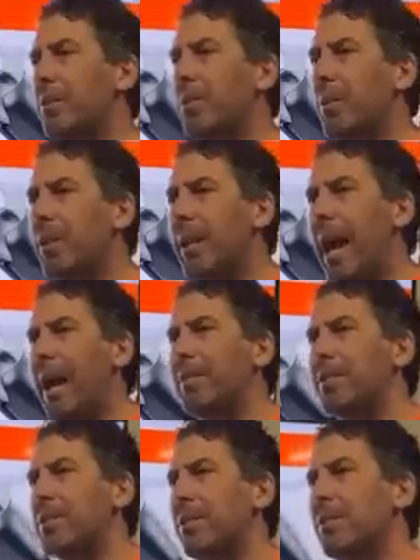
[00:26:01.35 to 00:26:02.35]
So we're in
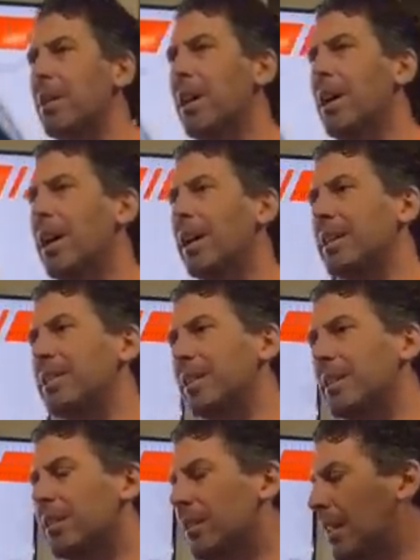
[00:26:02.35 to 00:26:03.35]
Havasu, and I
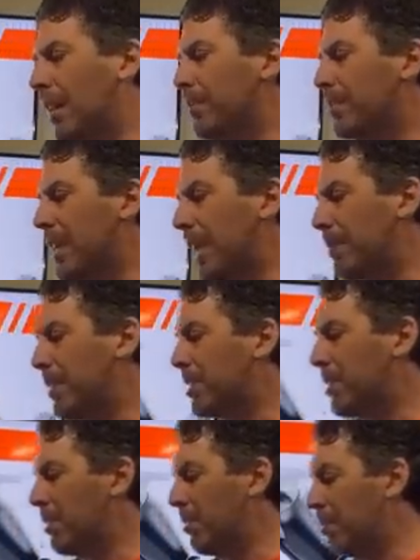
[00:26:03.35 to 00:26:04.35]
said, take me
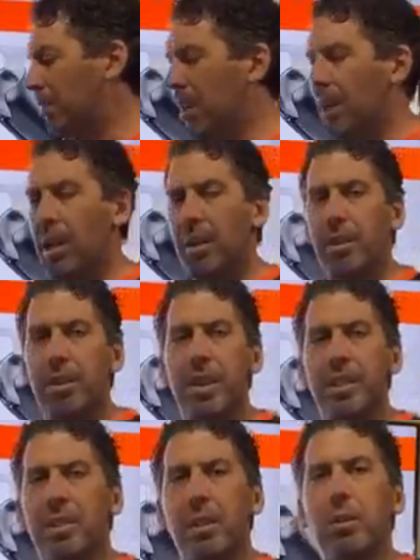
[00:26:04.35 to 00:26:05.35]
to
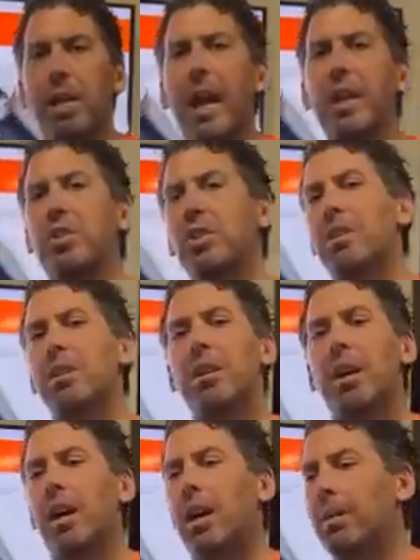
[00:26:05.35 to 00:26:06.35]
this
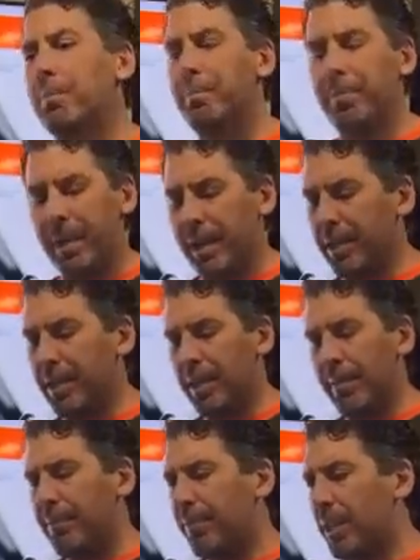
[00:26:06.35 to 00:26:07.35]
location, be it
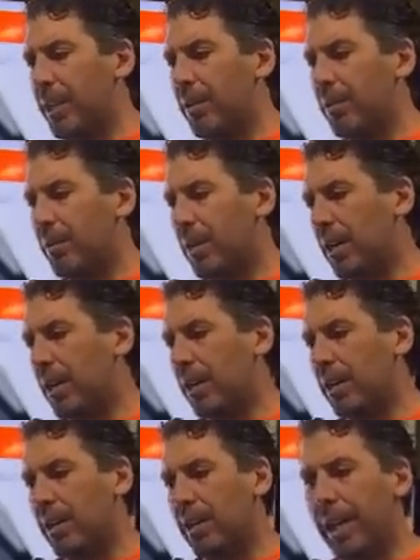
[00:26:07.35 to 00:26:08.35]

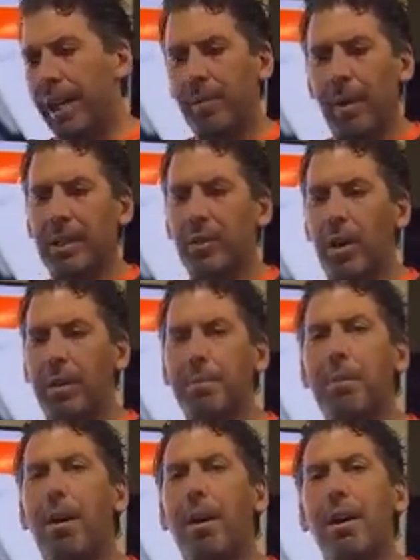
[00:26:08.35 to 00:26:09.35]
a
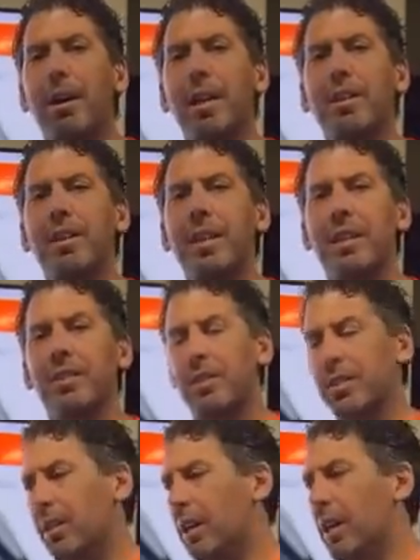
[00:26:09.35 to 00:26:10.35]
restaurant bar in the
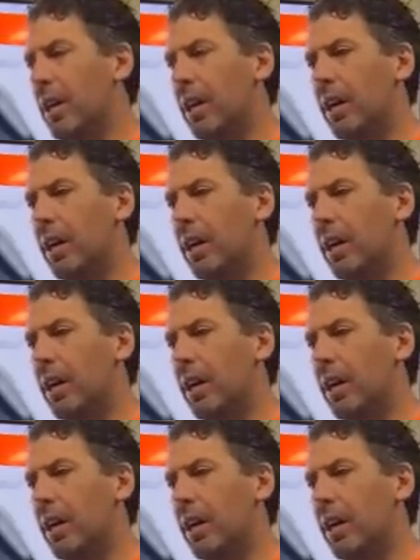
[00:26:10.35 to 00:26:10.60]
desert.